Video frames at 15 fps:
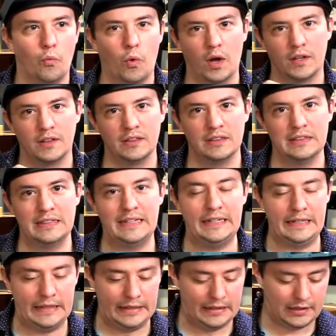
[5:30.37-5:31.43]
one
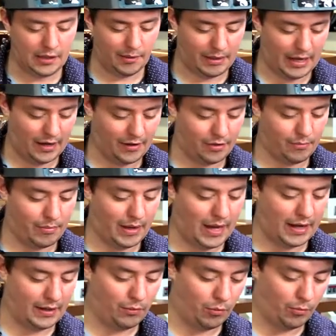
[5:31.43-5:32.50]
lead coming out of the
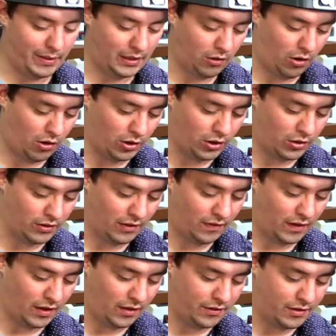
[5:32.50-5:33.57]
body will be longer
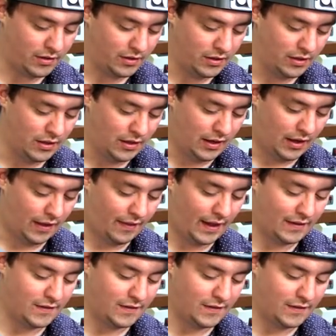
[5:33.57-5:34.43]
than the other, and